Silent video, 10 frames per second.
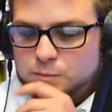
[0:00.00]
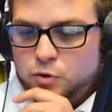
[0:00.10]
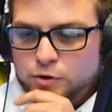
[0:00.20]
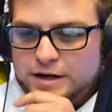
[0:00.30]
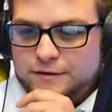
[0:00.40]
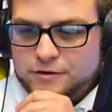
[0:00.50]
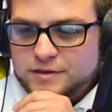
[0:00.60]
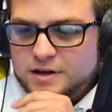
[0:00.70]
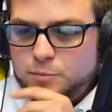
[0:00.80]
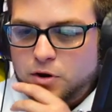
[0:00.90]
pulling
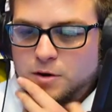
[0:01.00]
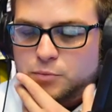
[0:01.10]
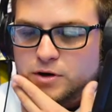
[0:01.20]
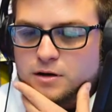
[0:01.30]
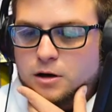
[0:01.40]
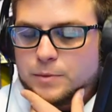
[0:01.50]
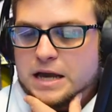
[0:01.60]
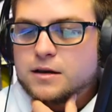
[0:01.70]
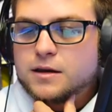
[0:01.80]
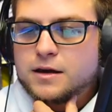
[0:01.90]
everything apart, putting it all
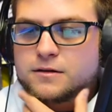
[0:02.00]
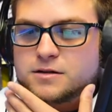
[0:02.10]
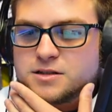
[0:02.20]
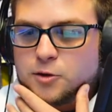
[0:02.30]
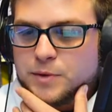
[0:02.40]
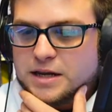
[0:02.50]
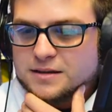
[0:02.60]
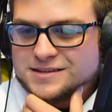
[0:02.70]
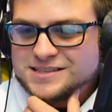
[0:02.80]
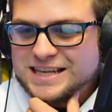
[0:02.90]
back together, still being at
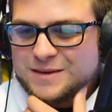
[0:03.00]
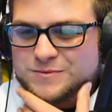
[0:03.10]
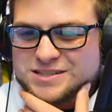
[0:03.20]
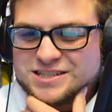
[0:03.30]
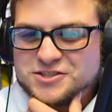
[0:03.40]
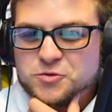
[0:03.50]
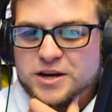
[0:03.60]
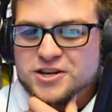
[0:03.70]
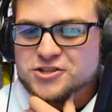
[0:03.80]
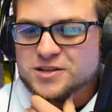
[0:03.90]
the same
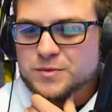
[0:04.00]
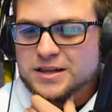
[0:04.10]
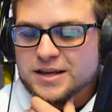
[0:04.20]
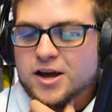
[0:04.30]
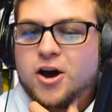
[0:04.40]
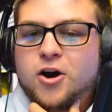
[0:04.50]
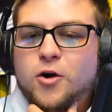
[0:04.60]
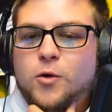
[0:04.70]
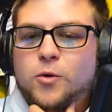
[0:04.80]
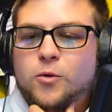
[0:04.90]
situation and being like,
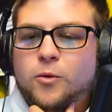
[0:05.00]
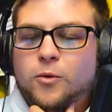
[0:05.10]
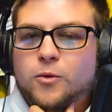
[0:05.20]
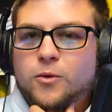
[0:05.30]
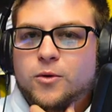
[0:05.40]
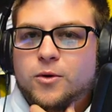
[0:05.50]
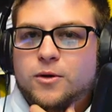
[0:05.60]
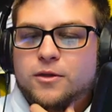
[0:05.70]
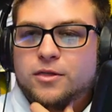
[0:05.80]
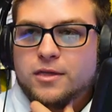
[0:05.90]
oh,
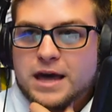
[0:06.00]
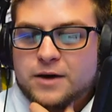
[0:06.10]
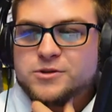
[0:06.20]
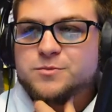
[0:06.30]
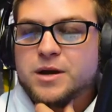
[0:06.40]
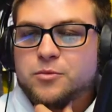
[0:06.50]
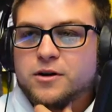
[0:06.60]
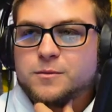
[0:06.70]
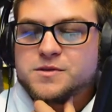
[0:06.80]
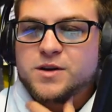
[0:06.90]
that was my
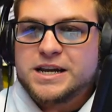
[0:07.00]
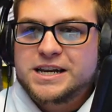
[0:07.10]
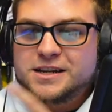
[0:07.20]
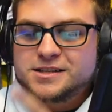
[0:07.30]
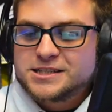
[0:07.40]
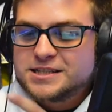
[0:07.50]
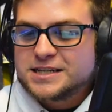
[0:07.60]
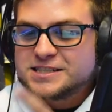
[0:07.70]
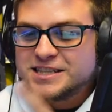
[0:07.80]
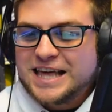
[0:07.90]
problem. So I needed to
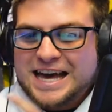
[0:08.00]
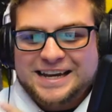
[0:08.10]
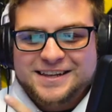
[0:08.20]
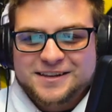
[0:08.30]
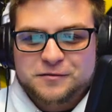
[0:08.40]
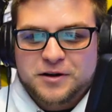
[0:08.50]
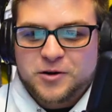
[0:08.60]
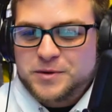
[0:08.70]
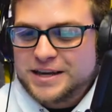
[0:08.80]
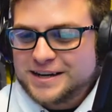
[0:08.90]
test that in the very
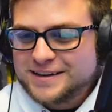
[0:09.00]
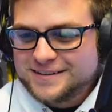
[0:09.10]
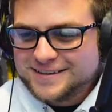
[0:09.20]
beginning.